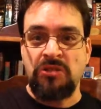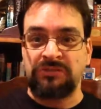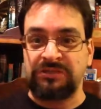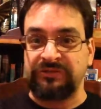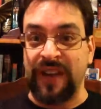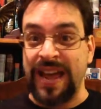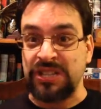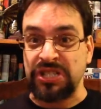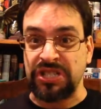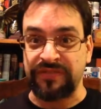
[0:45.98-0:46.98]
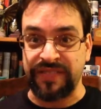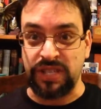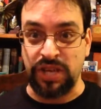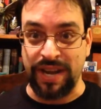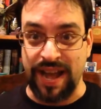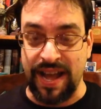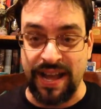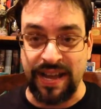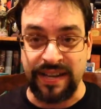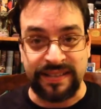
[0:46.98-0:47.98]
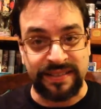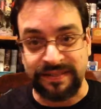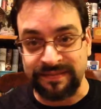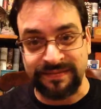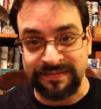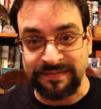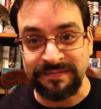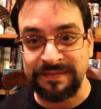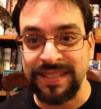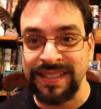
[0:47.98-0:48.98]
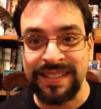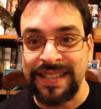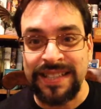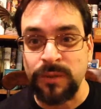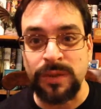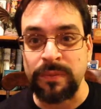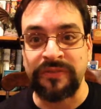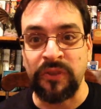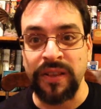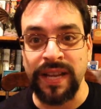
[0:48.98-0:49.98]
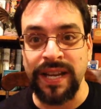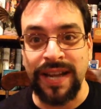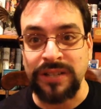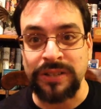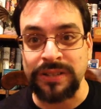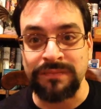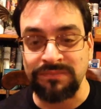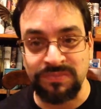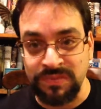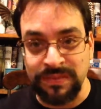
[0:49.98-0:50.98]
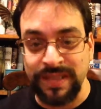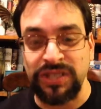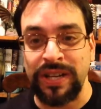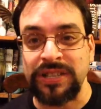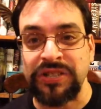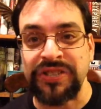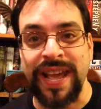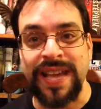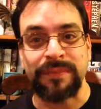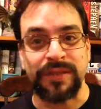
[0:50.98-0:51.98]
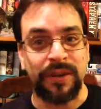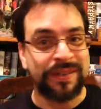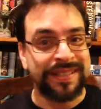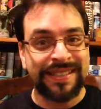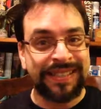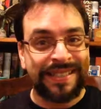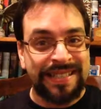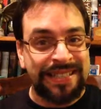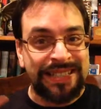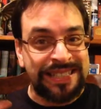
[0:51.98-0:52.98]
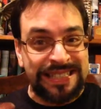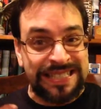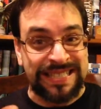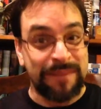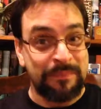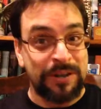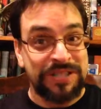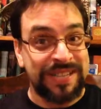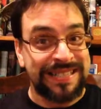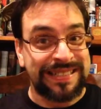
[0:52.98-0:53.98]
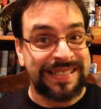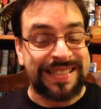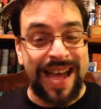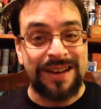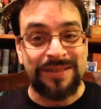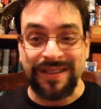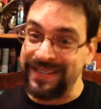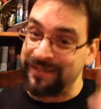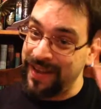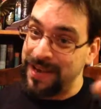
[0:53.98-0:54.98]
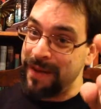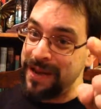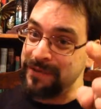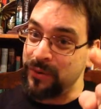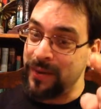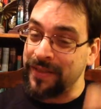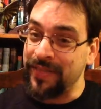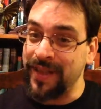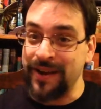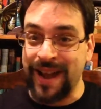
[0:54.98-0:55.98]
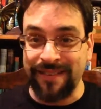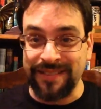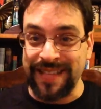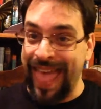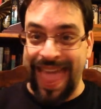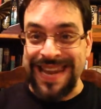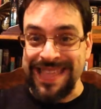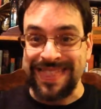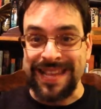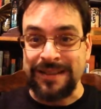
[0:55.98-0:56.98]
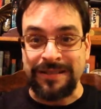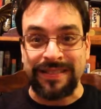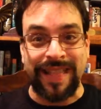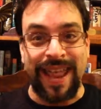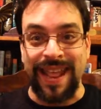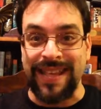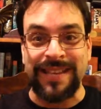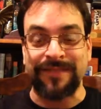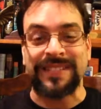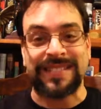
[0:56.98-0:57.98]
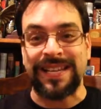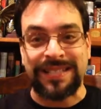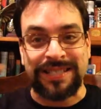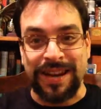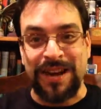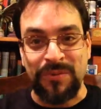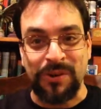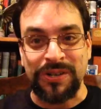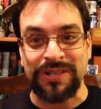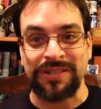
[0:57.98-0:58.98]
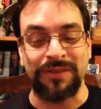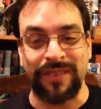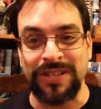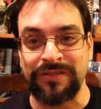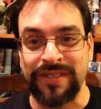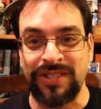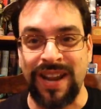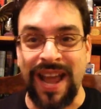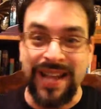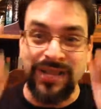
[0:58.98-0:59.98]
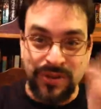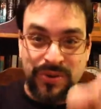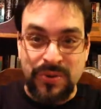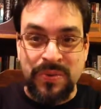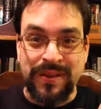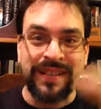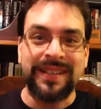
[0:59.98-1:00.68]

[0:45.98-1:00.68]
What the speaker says: Revenge of the Jedi. This was before they changed the name. So some merchandise leaked out. And if anybody of you out there has anything that even says Star Wars, Revenge of the Jedi, you